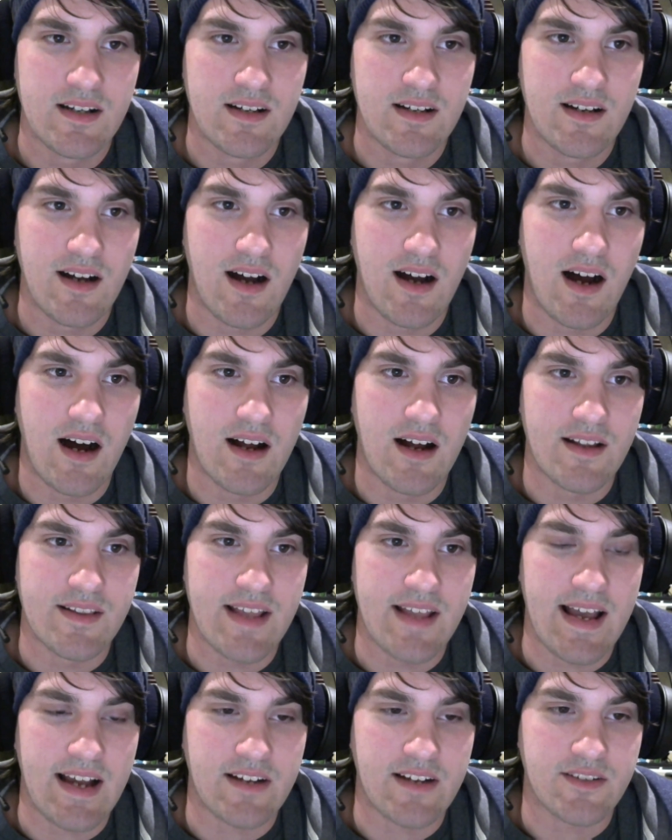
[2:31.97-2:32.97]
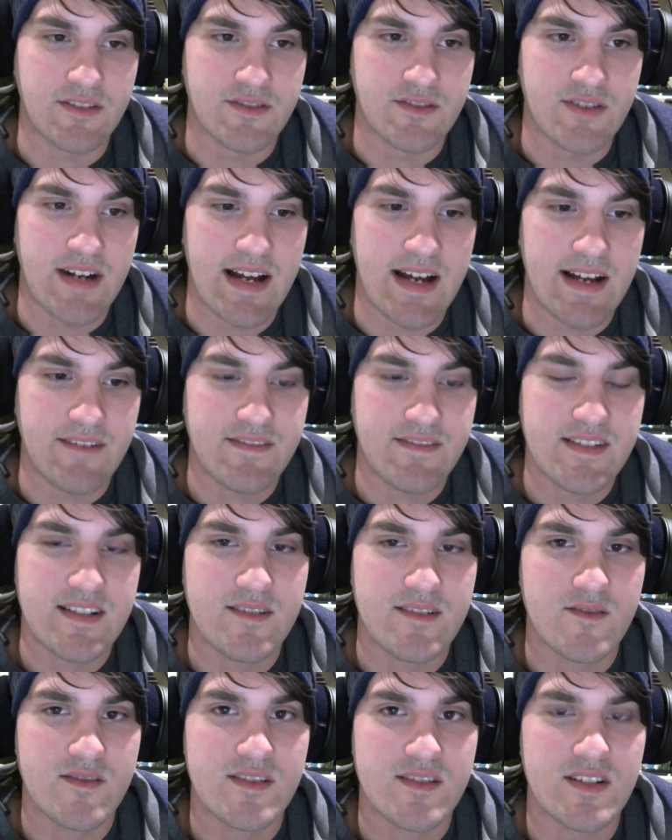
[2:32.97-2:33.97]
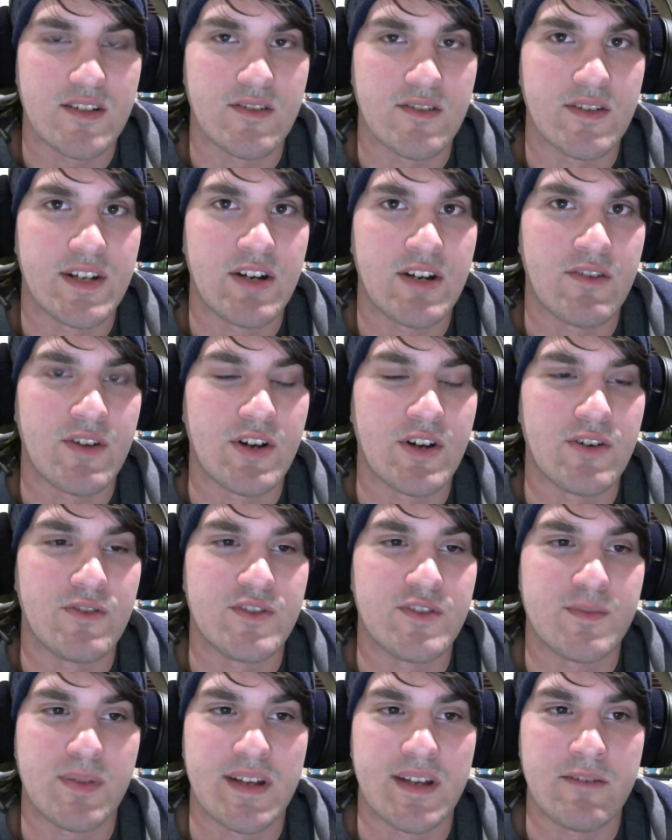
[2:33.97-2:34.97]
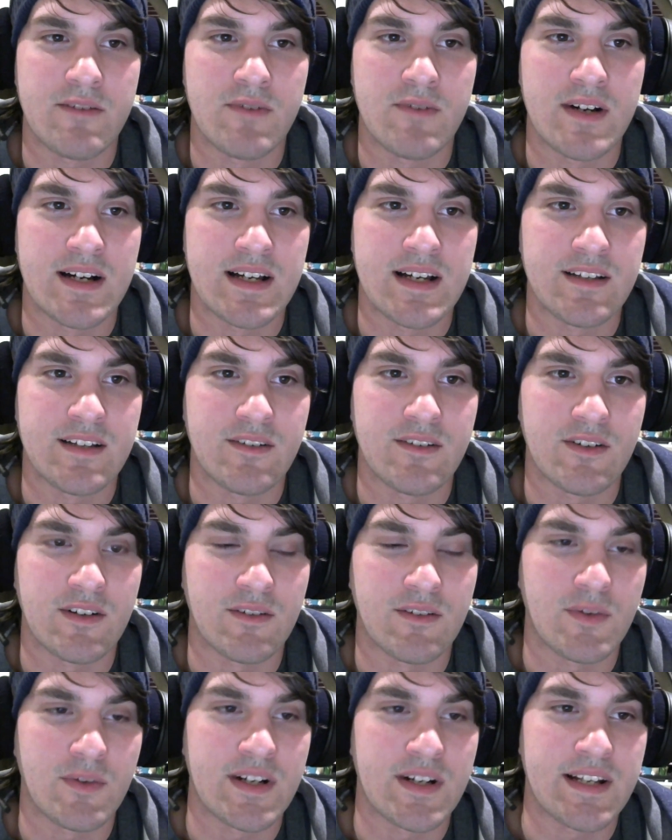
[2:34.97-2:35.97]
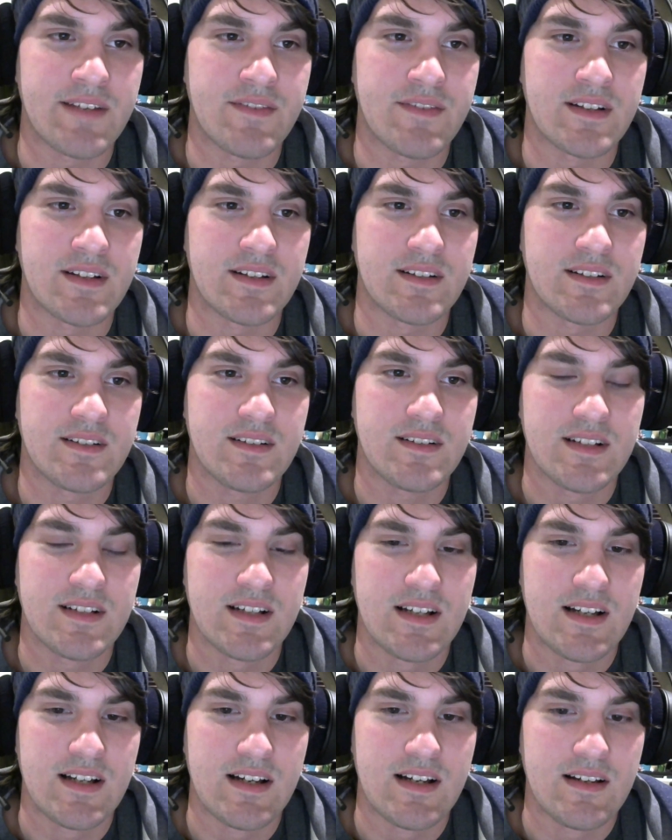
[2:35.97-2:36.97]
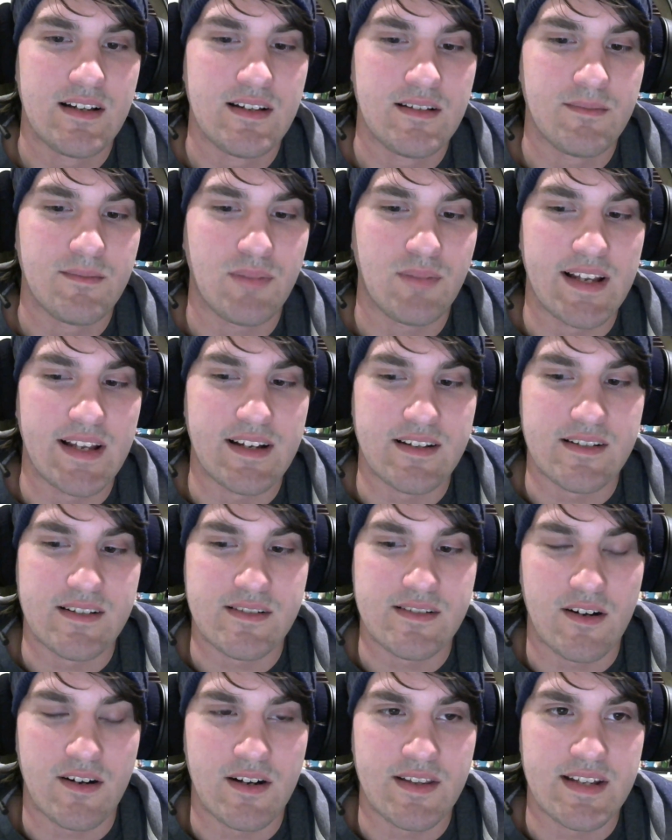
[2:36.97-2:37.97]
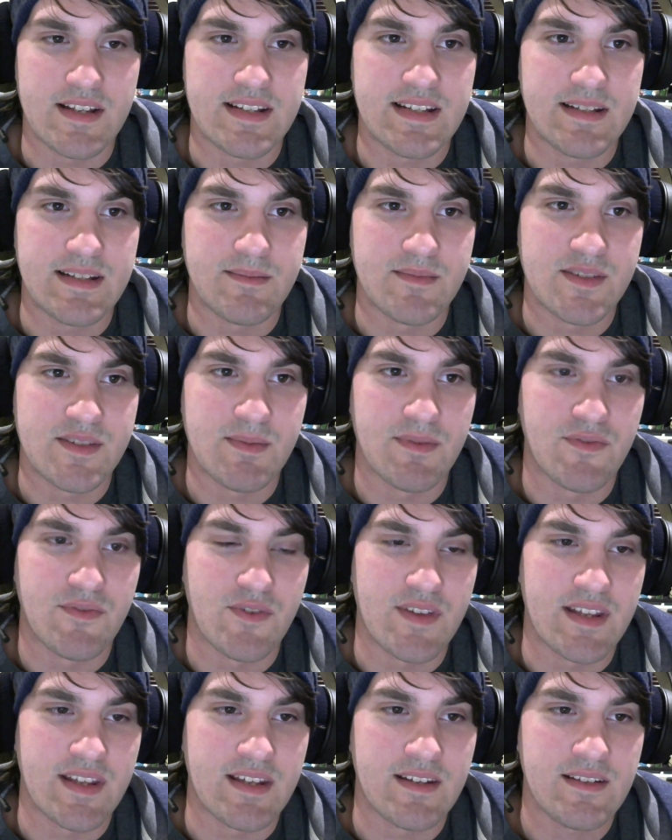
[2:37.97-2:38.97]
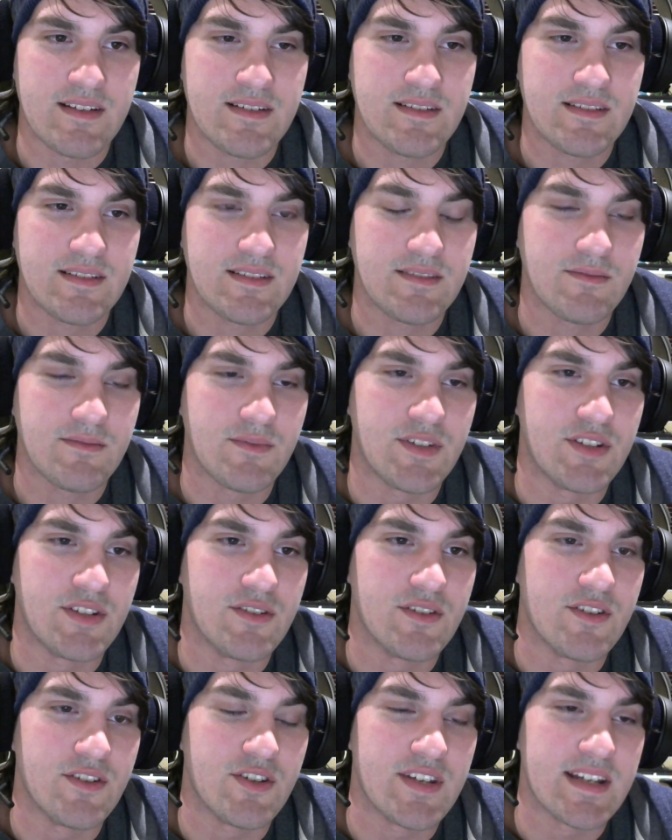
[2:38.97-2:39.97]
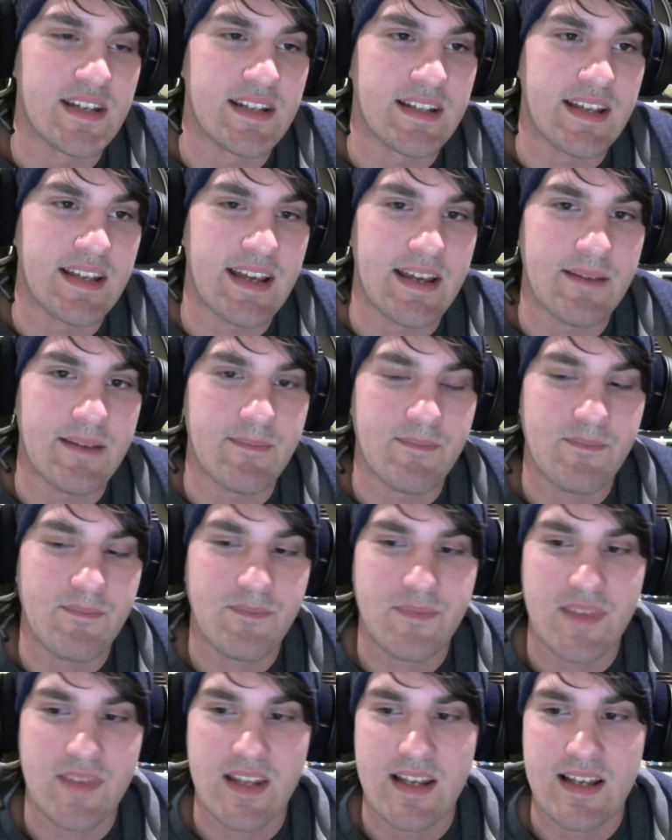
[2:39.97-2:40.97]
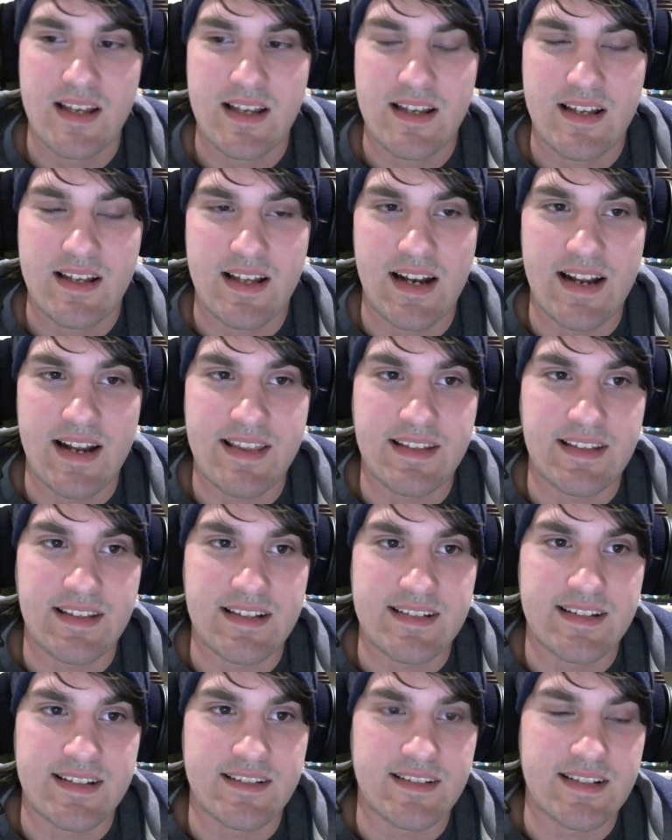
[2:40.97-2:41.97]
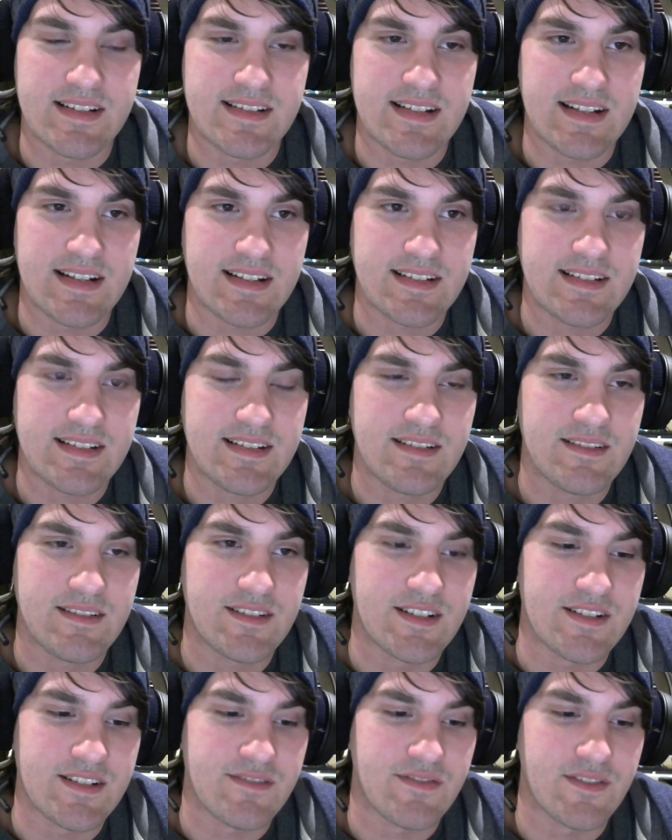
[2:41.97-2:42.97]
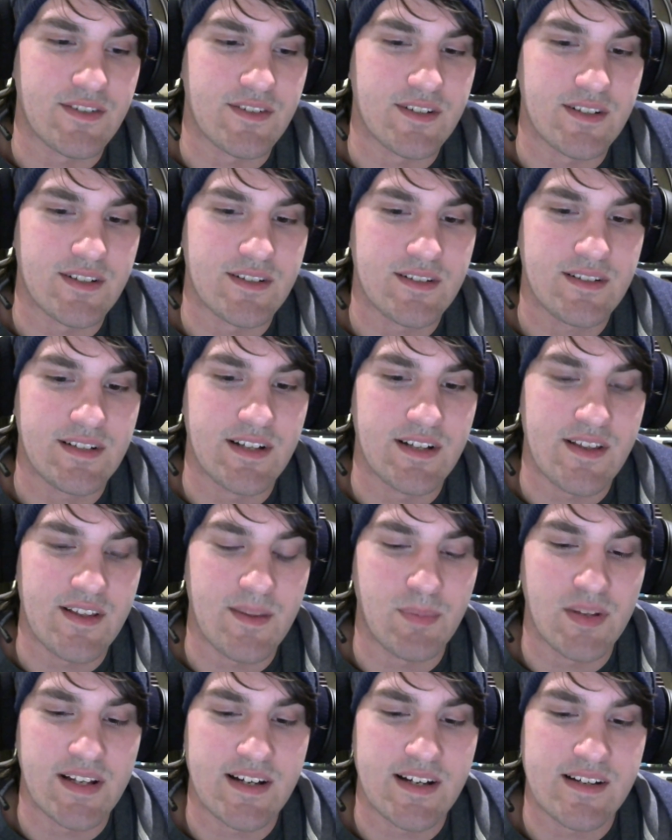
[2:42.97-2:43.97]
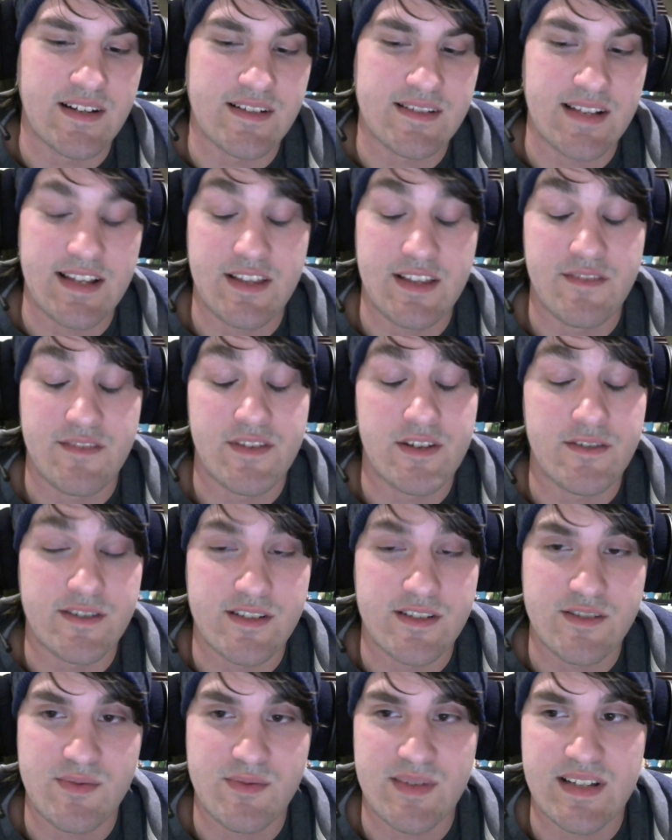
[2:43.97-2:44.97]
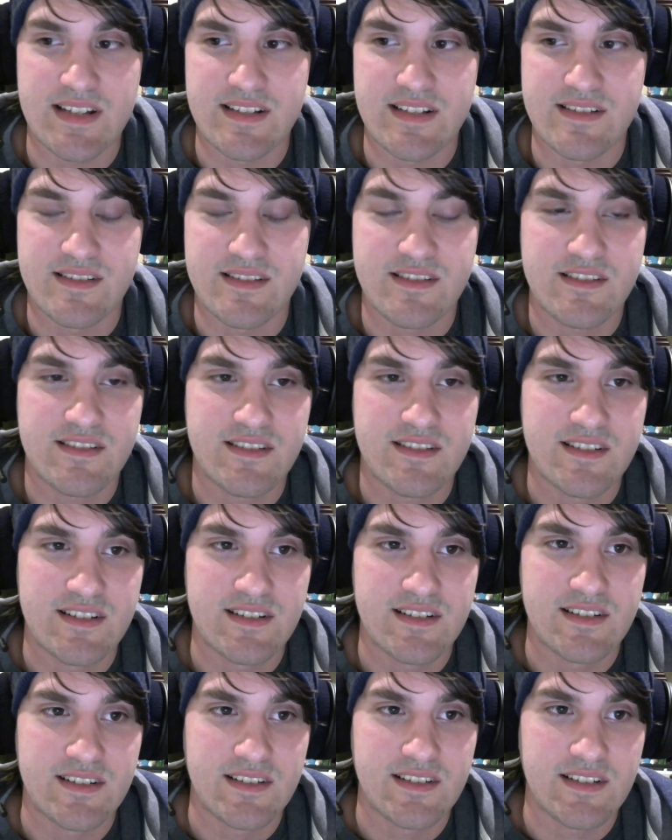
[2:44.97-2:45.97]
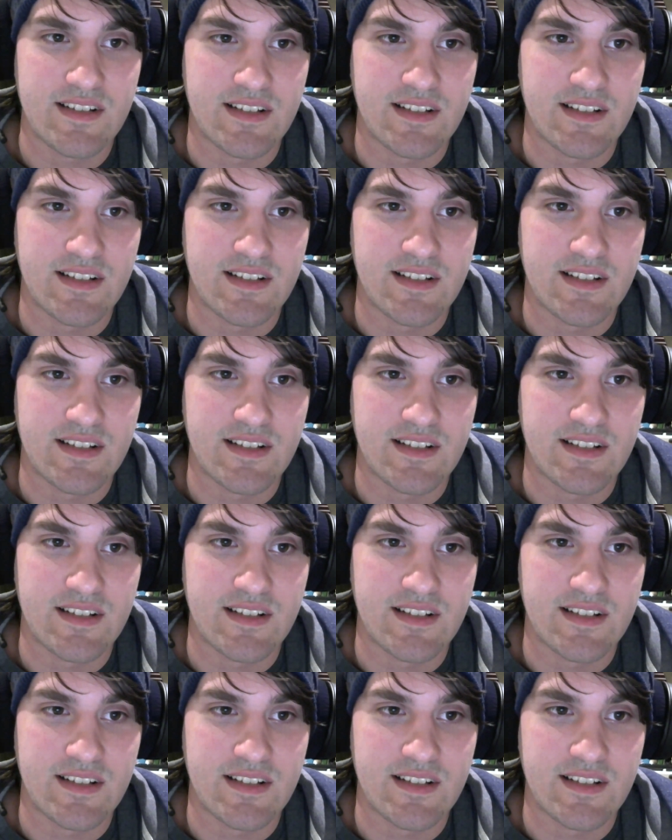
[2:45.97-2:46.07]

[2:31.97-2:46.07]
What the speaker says: on the actual draft, so you don't know who's playing what or what even players are on the teams before you get in game. And I think that seriously sucks just for the players and the viewers because you